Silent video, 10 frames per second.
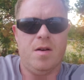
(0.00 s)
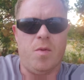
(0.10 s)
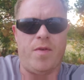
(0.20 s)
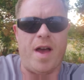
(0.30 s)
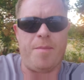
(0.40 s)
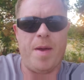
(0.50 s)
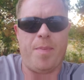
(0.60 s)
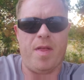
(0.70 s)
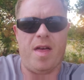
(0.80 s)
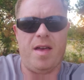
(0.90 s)
We've got
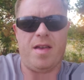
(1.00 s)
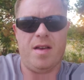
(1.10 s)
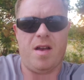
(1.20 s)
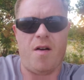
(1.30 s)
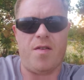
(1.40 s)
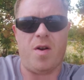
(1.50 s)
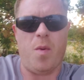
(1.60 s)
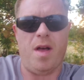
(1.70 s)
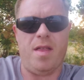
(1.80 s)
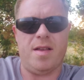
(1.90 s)
people like Governor
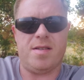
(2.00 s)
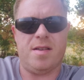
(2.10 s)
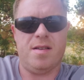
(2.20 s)
Whitmer,